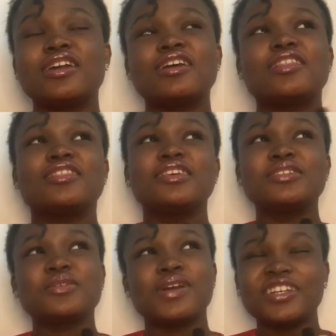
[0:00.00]

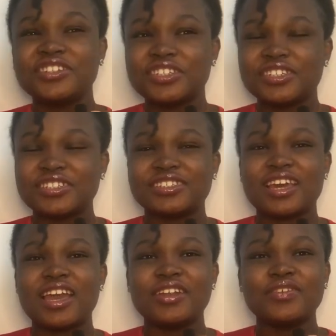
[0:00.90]
This question is
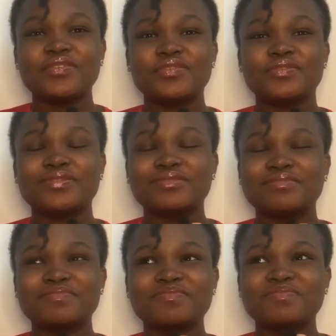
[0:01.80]
kind of
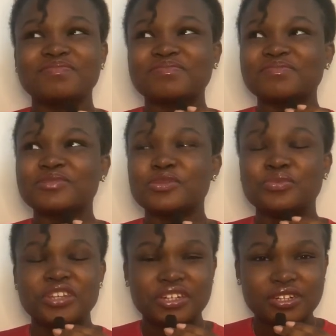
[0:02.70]

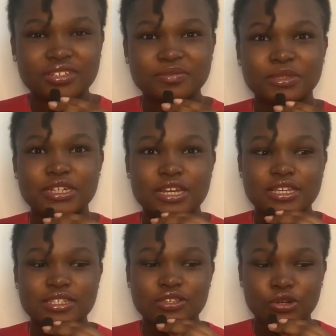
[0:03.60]
weird
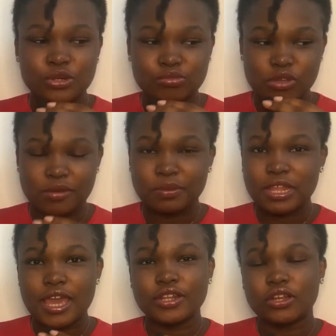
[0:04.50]
because you're
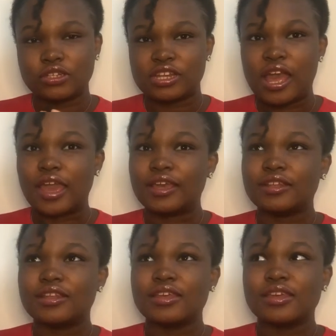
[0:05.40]
applying
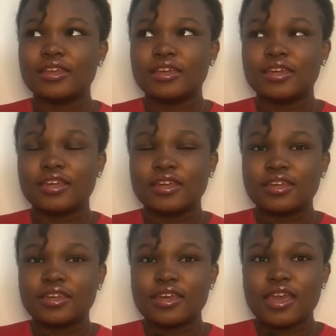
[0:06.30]
online.
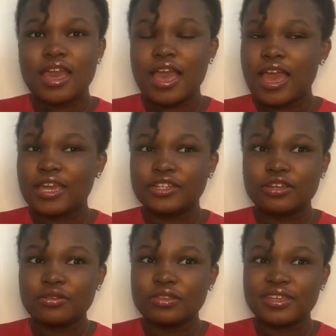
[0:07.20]
I
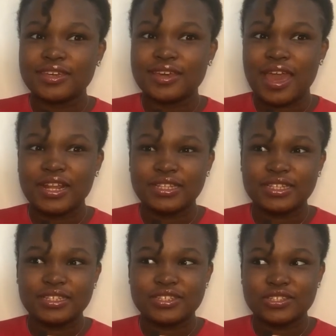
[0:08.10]
don't think I
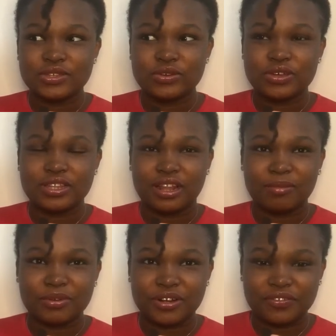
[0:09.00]
need to
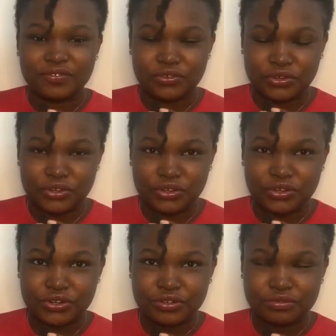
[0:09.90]
elaborate further.